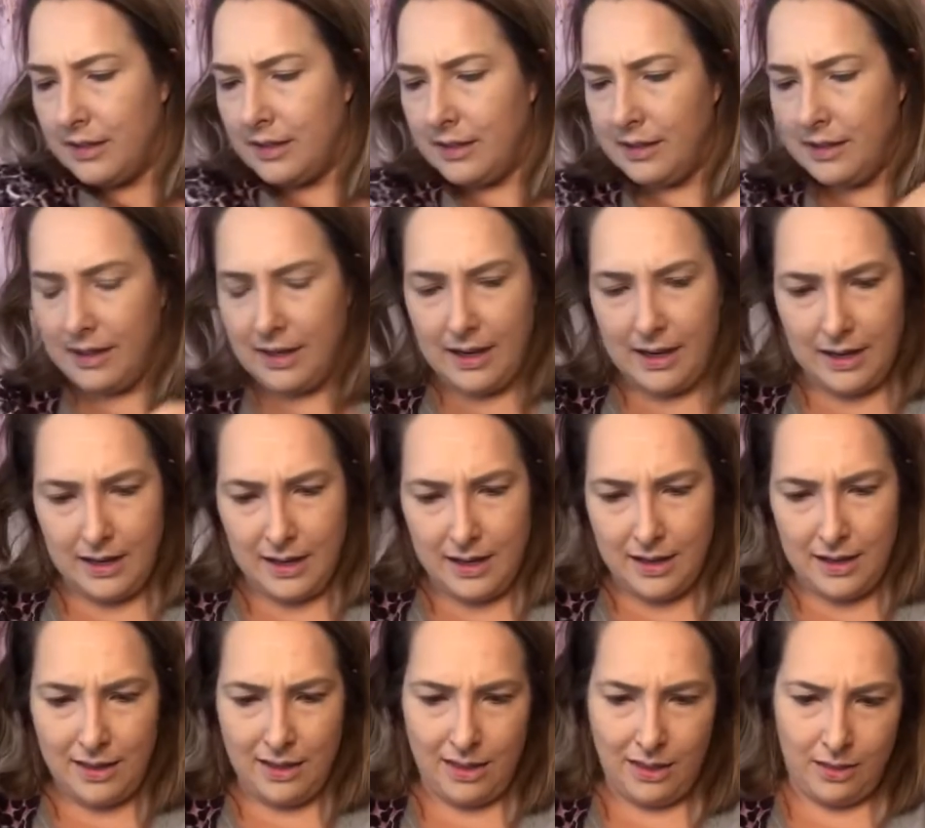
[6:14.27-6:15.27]
Did I
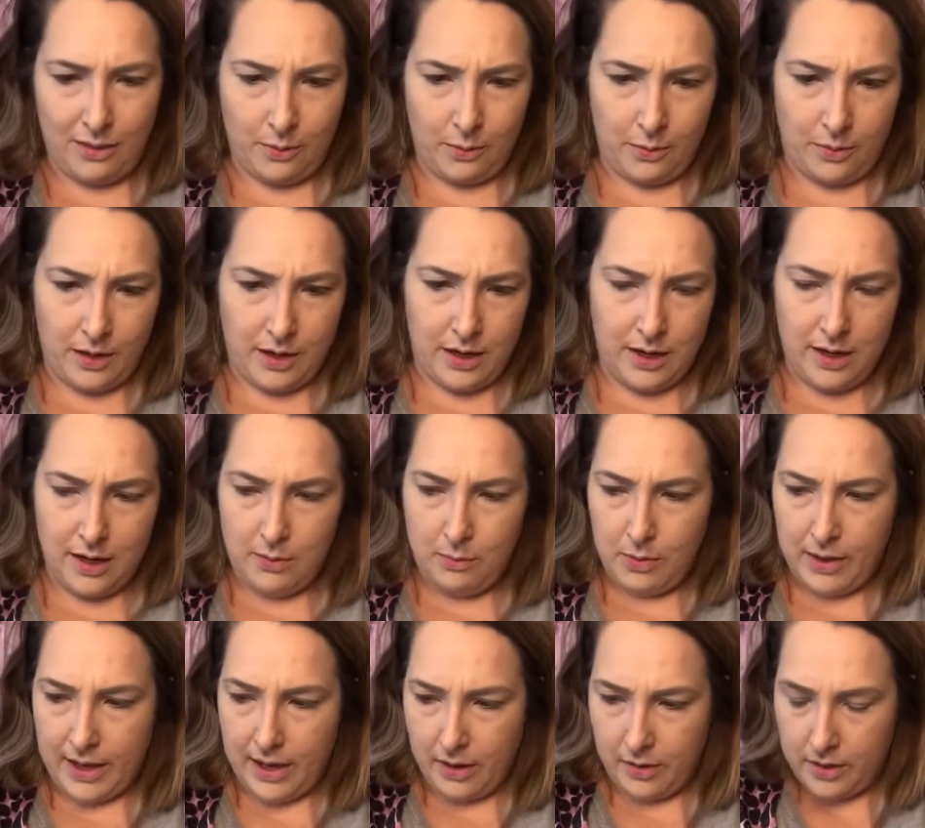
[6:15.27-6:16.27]
get 3
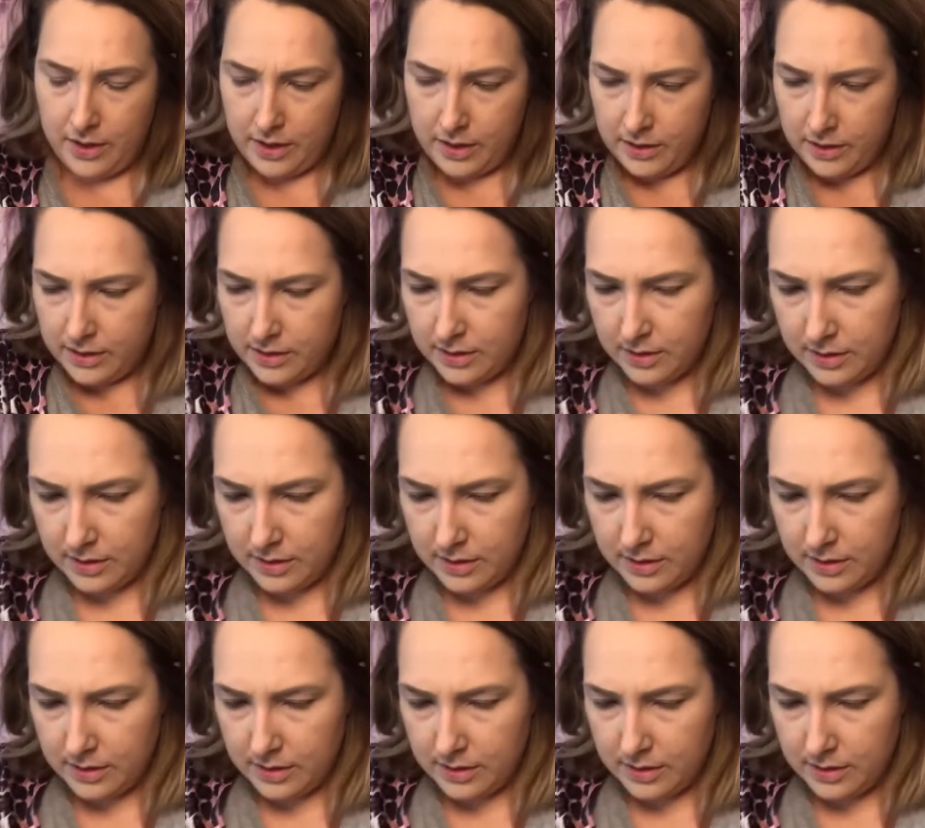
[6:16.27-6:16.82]
powders?